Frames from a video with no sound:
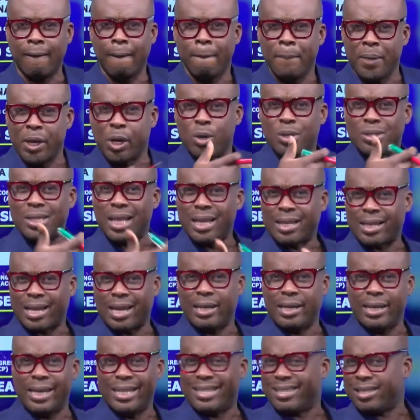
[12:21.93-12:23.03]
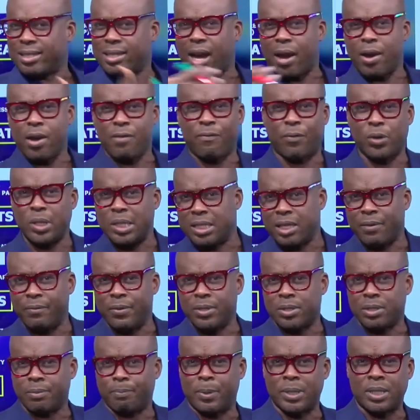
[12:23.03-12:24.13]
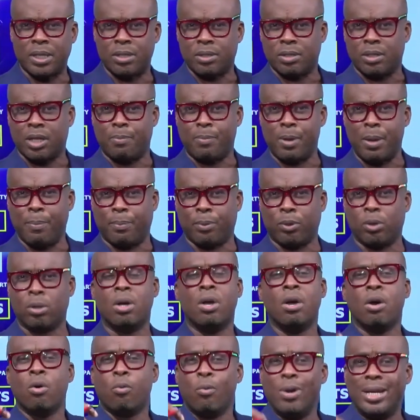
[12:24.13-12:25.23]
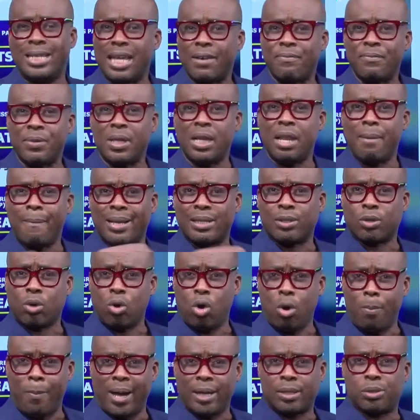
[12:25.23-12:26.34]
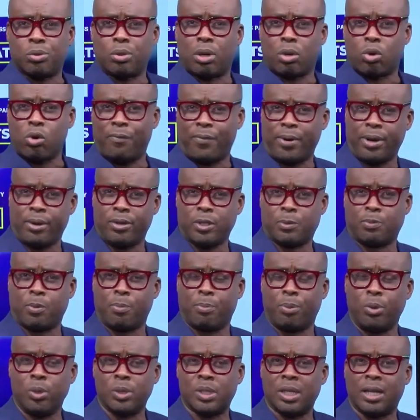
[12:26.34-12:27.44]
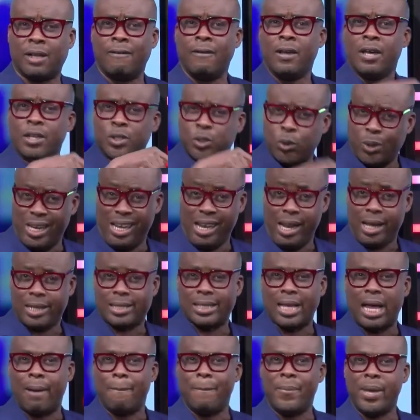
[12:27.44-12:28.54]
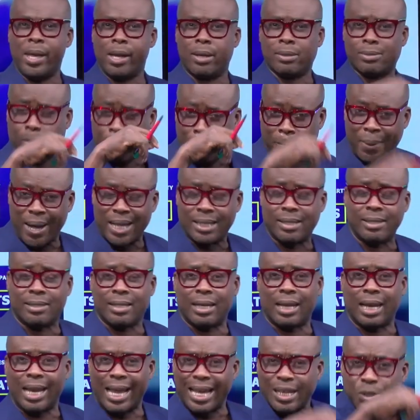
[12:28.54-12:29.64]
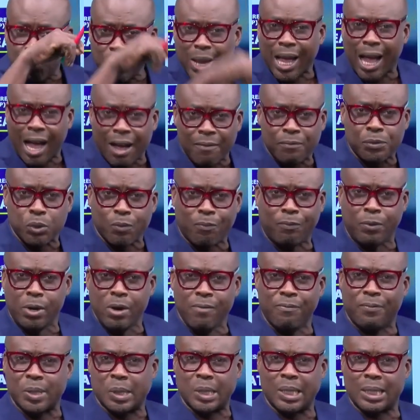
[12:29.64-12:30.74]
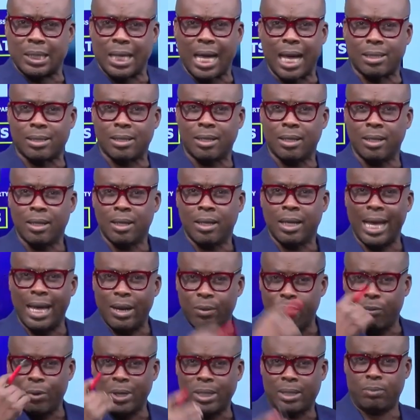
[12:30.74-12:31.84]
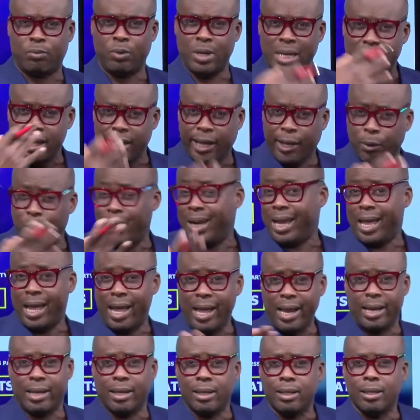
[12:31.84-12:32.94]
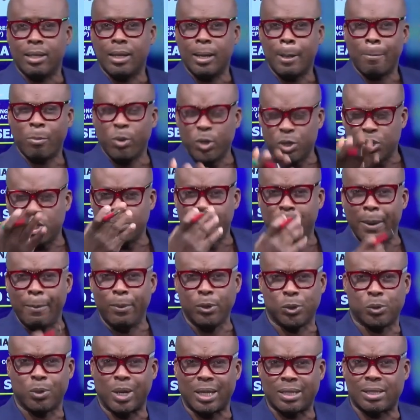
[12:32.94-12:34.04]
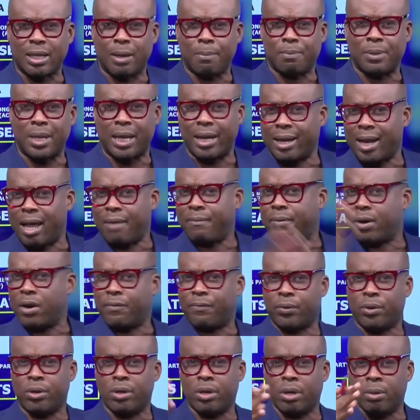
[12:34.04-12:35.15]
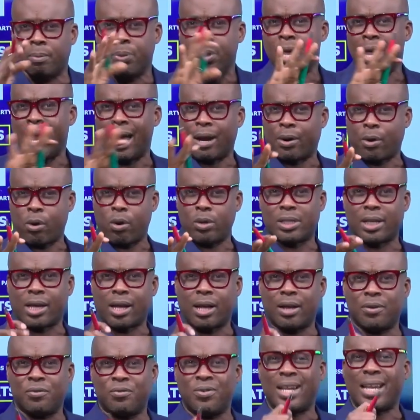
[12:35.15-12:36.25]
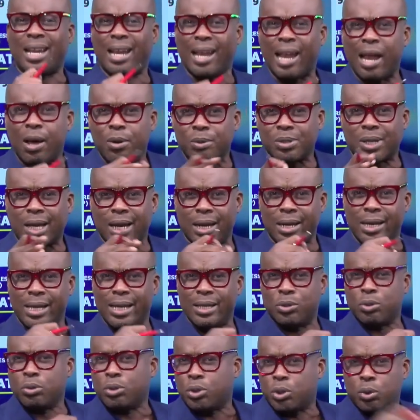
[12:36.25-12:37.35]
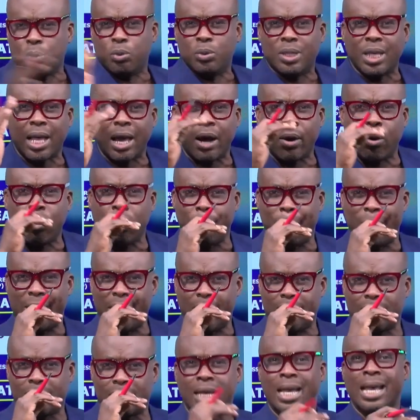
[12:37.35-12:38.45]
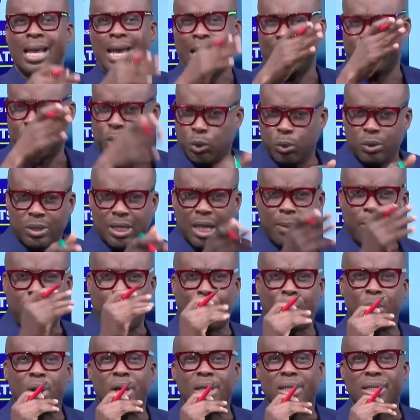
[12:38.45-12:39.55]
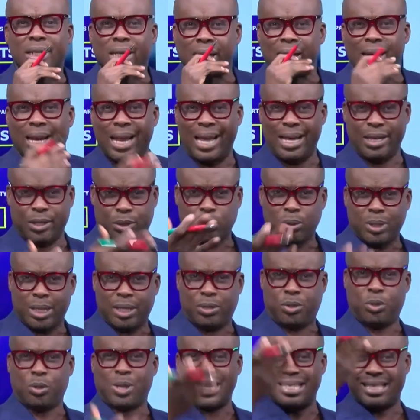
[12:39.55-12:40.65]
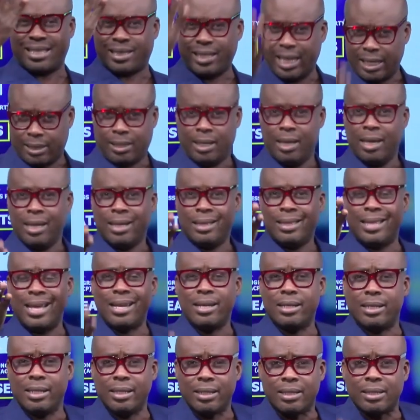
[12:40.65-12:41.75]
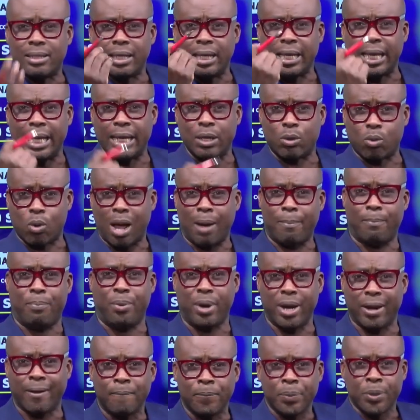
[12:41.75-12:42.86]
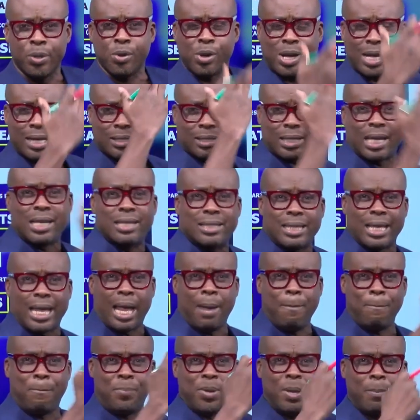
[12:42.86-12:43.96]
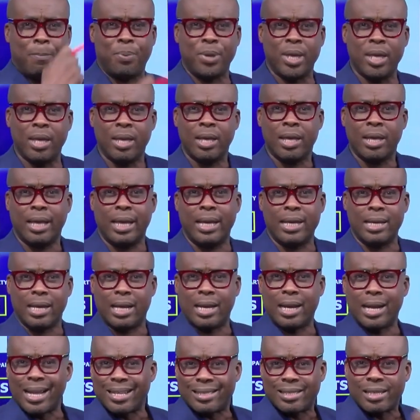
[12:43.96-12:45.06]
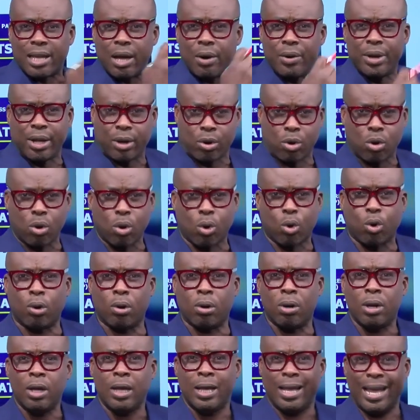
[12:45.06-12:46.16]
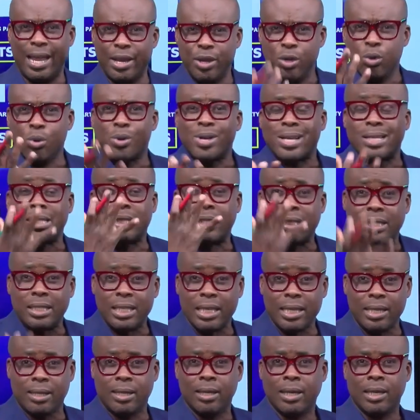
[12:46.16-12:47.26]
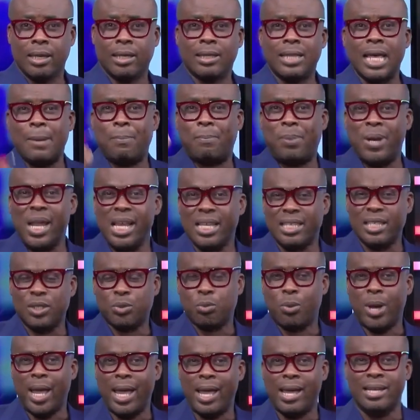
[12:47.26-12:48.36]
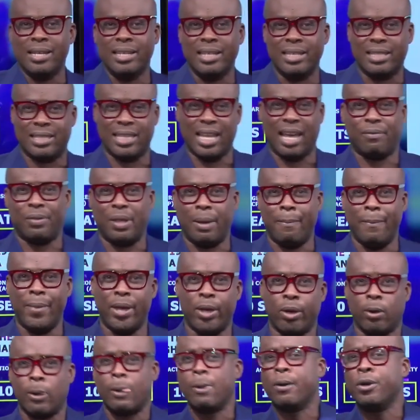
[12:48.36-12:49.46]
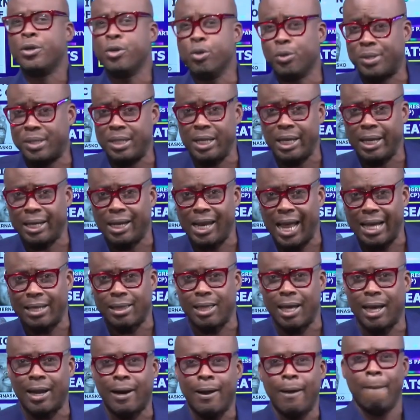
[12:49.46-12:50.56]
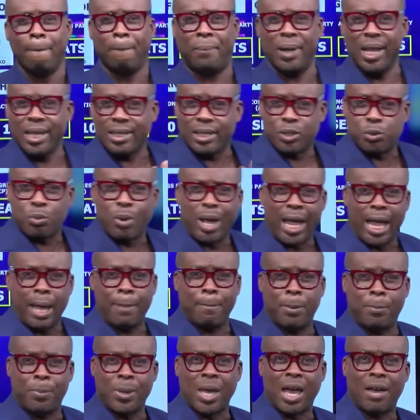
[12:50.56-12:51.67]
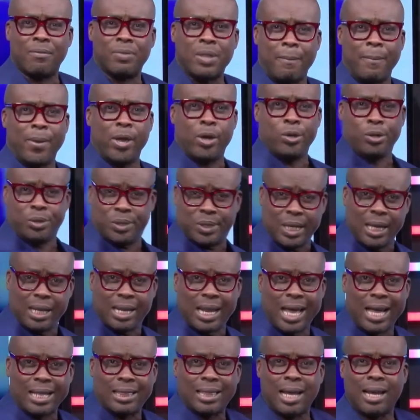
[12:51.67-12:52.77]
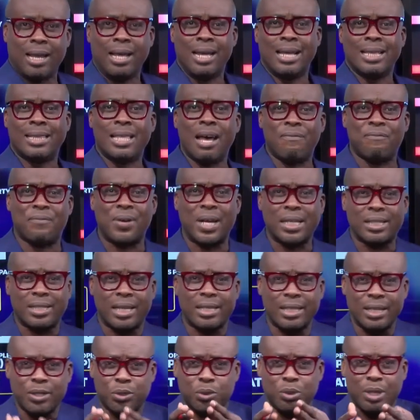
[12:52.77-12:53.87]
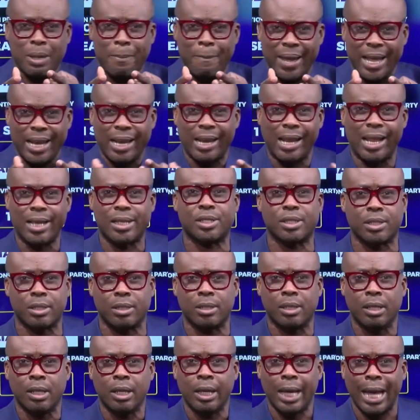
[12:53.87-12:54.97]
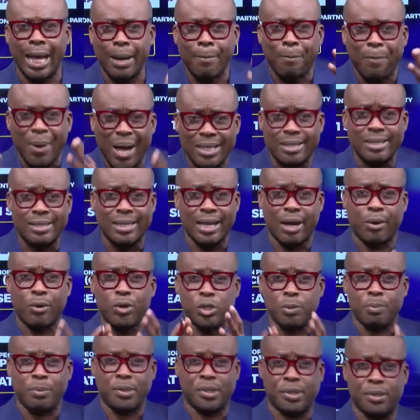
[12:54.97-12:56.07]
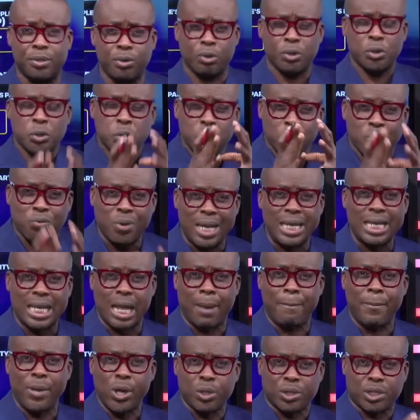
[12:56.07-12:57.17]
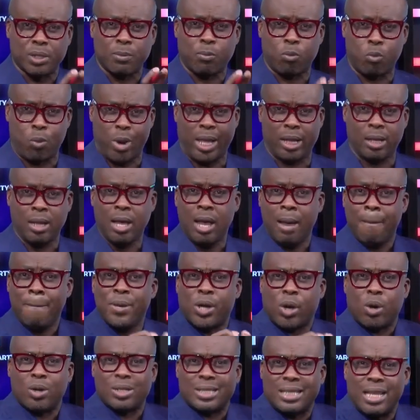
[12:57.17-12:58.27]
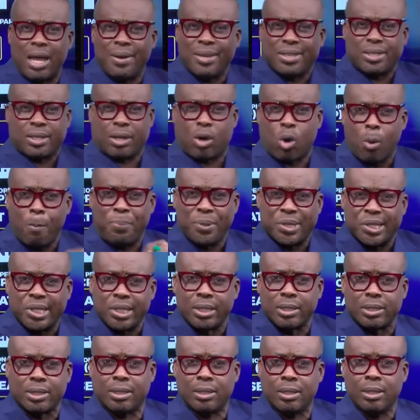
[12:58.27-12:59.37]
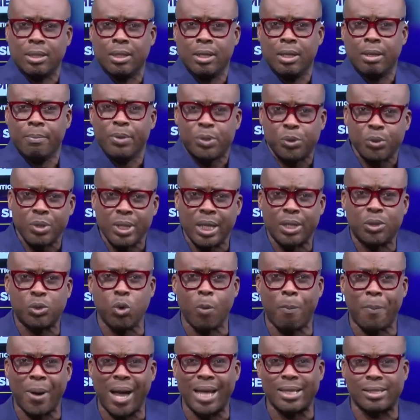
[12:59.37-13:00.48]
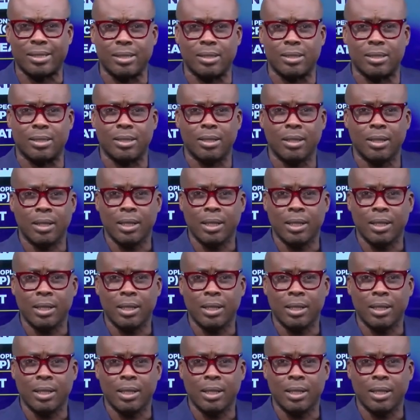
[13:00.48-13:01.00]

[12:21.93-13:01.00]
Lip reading: Because that candidate is carrying 47% of the people. We definitely must go back to Akufo-Addo's proposal to elect our mayors on partisan lines. We have to revisit that. And with new learning, we should be able to accept that and have a referendum across the country that allows Ghanaians to choose their own mayors and choose them on political lines so that you can test the NDC in Kwabre, you can test the MPP in another town in Koko, and you can see that places where NDC have the mayor, you see it like that. Places where MPP have the mayor, you see it like that. That factors into the main election. And parties are going to be serious to run their mayorship well because now it's a competition between the two parties.